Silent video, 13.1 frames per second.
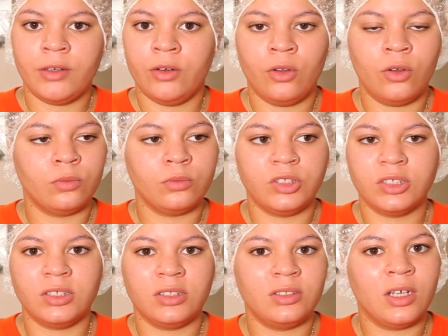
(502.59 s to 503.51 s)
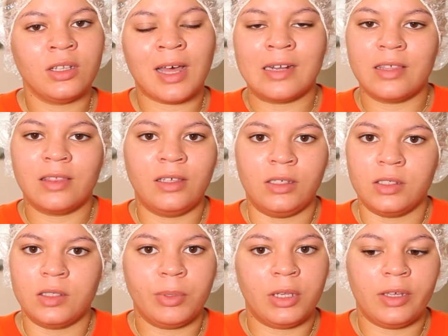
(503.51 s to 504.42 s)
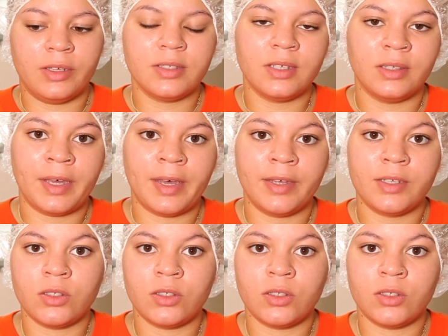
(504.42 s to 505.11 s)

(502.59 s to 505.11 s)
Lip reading: You know, just a lot of things play into that.